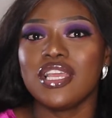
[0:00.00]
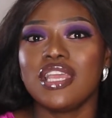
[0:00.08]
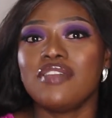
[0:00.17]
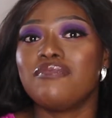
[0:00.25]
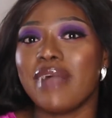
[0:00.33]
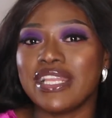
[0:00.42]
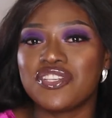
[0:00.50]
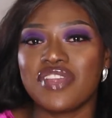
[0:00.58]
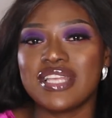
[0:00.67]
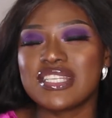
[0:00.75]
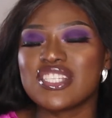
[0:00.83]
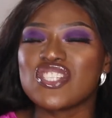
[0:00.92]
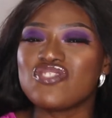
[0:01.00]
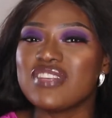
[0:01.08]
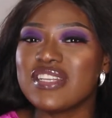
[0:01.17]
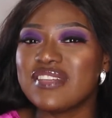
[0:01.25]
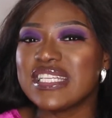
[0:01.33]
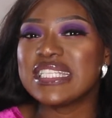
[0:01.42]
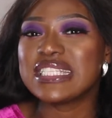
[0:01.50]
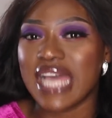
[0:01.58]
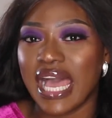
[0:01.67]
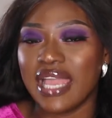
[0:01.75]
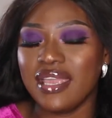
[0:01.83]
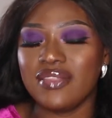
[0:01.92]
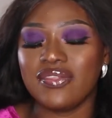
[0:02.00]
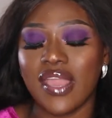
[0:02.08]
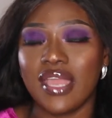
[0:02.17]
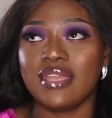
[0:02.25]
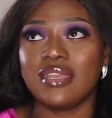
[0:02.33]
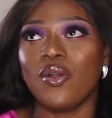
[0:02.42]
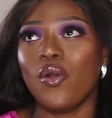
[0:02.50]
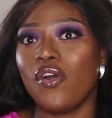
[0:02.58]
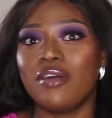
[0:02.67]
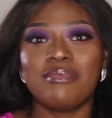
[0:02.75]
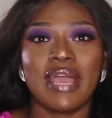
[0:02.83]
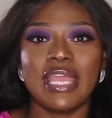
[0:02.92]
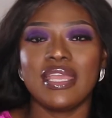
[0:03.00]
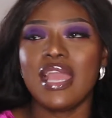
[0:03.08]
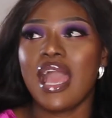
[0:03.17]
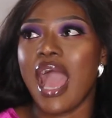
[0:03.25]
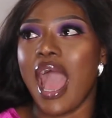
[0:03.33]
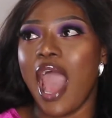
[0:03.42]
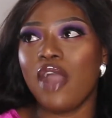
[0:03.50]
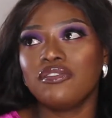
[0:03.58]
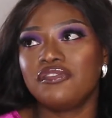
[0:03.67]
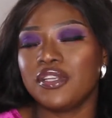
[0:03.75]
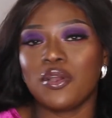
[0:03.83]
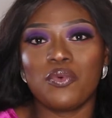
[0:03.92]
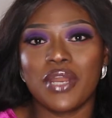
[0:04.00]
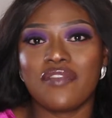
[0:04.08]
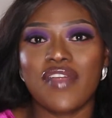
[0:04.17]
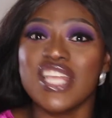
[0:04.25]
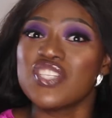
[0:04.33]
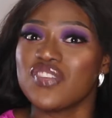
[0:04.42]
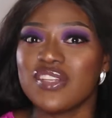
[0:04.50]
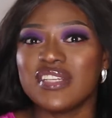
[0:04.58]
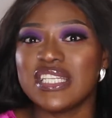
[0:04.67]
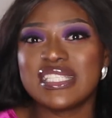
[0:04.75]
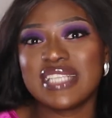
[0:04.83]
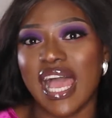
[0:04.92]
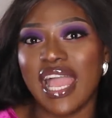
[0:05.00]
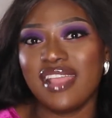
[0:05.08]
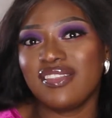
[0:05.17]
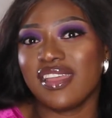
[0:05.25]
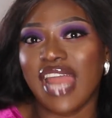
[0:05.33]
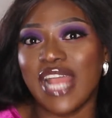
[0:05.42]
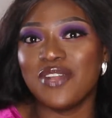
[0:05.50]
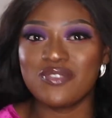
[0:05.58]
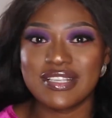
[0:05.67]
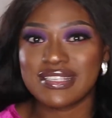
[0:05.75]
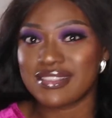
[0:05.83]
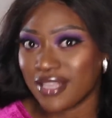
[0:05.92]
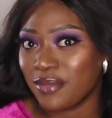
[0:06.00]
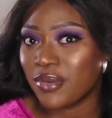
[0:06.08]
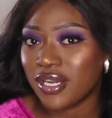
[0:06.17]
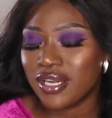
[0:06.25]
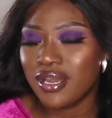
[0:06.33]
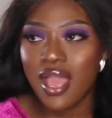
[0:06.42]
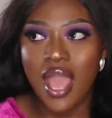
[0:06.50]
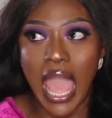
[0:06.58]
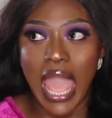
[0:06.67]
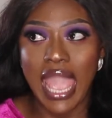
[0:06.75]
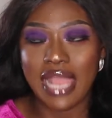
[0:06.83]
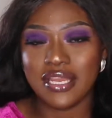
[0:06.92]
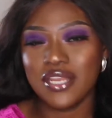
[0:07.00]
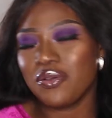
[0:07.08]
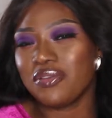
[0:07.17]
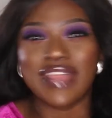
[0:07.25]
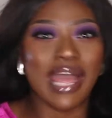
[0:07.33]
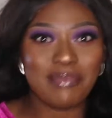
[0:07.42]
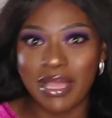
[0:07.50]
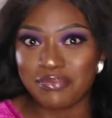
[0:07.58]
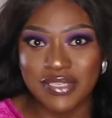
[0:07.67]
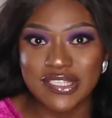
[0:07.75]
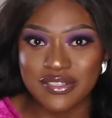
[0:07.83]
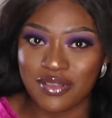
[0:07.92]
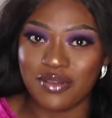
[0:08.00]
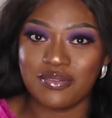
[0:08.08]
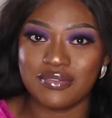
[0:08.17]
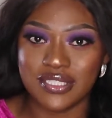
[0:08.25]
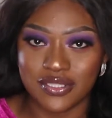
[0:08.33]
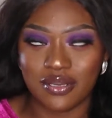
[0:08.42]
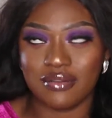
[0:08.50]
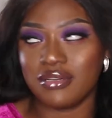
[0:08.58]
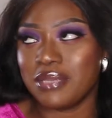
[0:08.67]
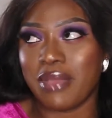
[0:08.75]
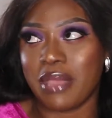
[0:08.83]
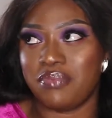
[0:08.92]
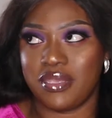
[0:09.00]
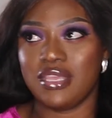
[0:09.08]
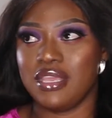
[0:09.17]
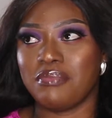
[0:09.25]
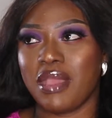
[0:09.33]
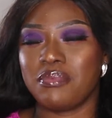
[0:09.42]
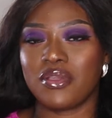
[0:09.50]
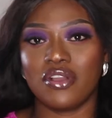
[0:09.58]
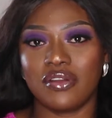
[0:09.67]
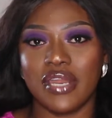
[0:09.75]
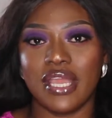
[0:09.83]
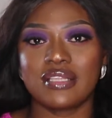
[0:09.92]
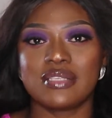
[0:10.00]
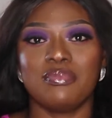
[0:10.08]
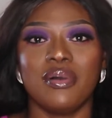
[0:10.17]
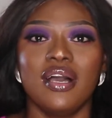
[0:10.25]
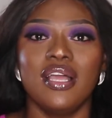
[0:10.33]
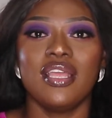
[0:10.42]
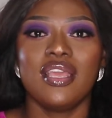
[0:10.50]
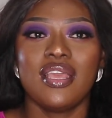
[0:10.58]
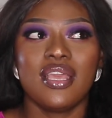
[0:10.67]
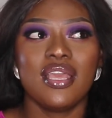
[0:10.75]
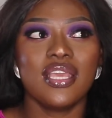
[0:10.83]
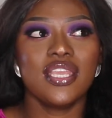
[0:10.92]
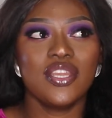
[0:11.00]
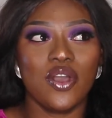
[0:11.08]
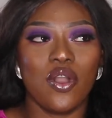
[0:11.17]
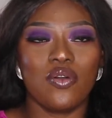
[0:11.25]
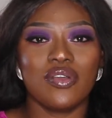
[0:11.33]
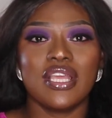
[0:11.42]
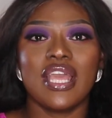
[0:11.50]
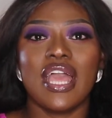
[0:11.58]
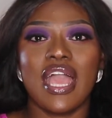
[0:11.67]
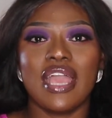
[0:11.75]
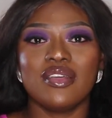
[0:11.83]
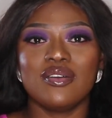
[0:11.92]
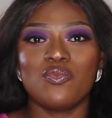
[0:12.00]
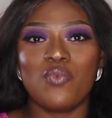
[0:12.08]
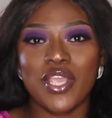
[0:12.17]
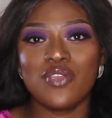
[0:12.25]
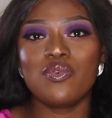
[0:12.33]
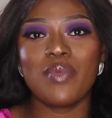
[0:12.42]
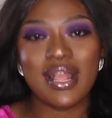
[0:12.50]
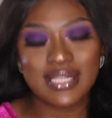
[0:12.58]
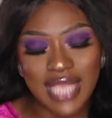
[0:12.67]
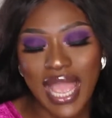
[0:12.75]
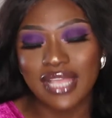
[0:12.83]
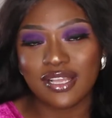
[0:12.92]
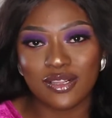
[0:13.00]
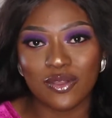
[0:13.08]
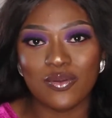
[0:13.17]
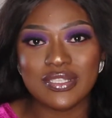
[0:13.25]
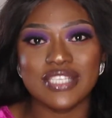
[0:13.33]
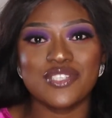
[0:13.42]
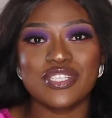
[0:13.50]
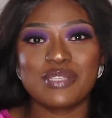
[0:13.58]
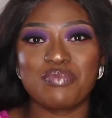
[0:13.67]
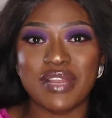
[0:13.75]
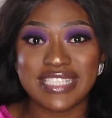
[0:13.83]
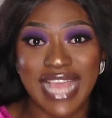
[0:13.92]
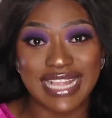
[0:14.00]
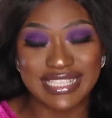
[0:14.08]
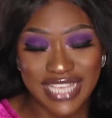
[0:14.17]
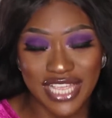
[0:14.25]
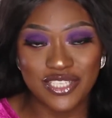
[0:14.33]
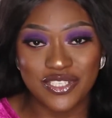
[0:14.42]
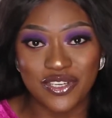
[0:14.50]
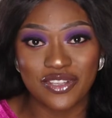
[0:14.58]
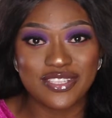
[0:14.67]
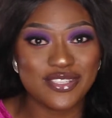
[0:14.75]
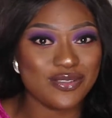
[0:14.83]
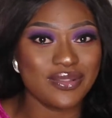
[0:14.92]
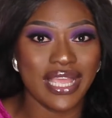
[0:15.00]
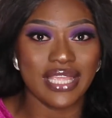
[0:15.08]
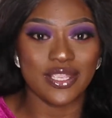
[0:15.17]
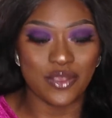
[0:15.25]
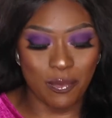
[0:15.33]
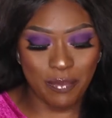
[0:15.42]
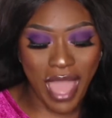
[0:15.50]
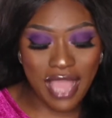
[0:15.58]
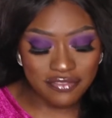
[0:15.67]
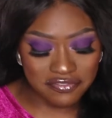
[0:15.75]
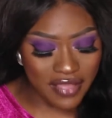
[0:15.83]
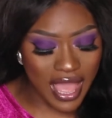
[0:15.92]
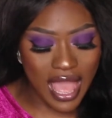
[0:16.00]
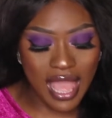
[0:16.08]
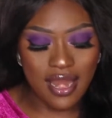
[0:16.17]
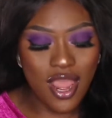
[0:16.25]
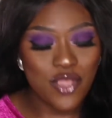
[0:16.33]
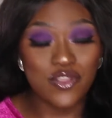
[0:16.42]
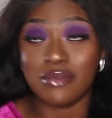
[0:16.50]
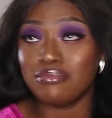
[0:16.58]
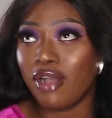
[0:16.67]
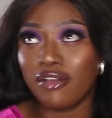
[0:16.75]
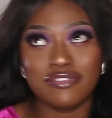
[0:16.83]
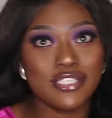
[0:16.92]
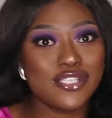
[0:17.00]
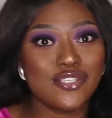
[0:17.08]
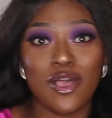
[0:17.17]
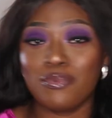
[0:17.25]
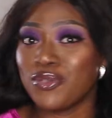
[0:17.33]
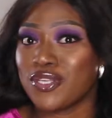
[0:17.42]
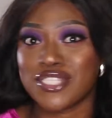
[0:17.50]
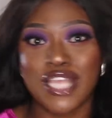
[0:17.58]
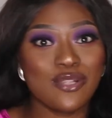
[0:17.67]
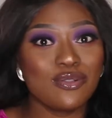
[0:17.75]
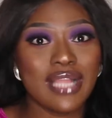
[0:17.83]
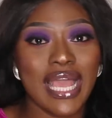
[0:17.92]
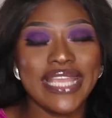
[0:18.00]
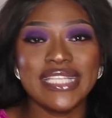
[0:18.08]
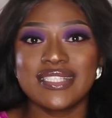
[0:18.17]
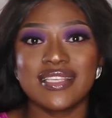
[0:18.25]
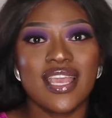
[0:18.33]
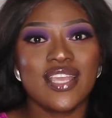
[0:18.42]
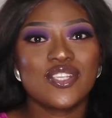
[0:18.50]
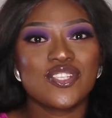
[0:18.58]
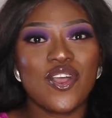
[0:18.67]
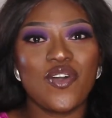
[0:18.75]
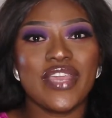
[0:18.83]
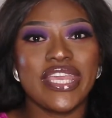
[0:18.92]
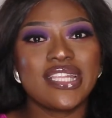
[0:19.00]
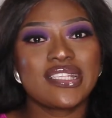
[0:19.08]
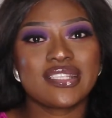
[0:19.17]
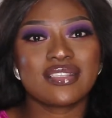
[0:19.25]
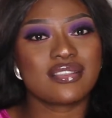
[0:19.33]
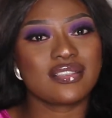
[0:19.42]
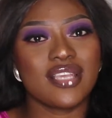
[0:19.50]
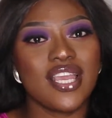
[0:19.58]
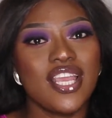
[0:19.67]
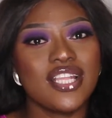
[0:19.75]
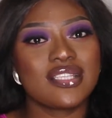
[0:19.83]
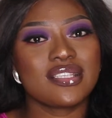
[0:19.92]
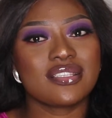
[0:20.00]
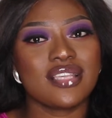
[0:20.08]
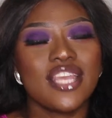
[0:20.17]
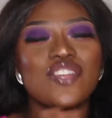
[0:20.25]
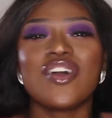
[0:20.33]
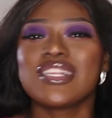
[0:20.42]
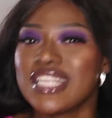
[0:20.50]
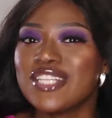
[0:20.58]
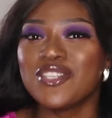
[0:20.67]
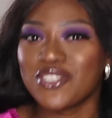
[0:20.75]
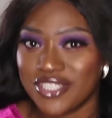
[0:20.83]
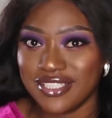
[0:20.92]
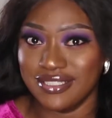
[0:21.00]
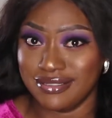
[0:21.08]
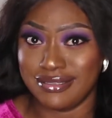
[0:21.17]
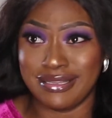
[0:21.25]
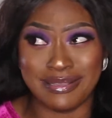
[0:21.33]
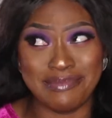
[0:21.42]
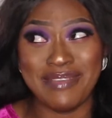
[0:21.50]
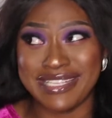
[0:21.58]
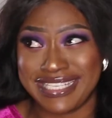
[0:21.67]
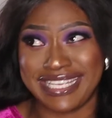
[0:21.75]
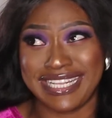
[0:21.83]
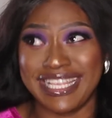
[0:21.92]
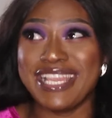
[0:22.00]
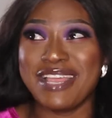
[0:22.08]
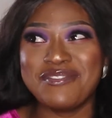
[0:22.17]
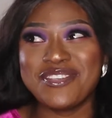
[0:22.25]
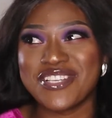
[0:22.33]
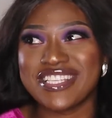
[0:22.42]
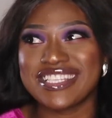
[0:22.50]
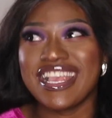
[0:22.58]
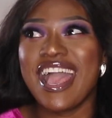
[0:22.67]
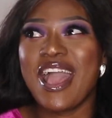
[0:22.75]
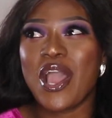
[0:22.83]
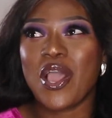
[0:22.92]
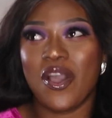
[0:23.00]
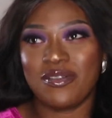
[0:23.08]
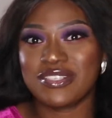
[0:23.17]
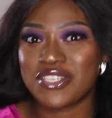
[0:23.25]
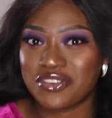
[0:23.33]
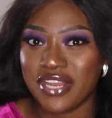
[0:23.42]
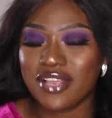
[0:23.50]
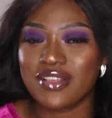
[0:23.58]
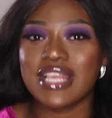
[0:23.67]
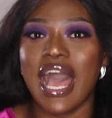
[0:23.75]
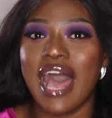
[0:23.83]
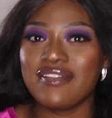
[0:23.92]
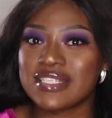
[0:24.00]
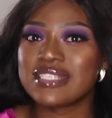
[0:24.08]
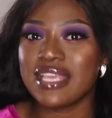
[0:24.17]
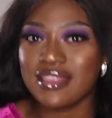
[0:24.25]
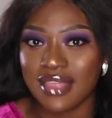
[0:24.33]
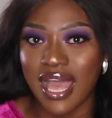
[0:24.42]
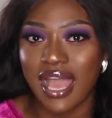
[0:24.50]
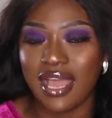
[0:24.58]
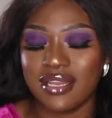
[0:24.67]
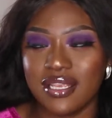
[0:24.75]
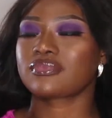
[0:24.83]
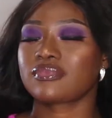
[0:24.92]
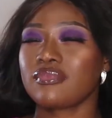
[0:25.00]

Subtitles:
if my dress is really tight, then, or my outfit or whatever is really tight, then I look slimmer. And that might be so, it might be correct, but when you wear tight clothes, it just brings attention to your back fat, your muffin top, your cellulite. So it doesn't look good. Basically, let me just come straight, because I've seen that.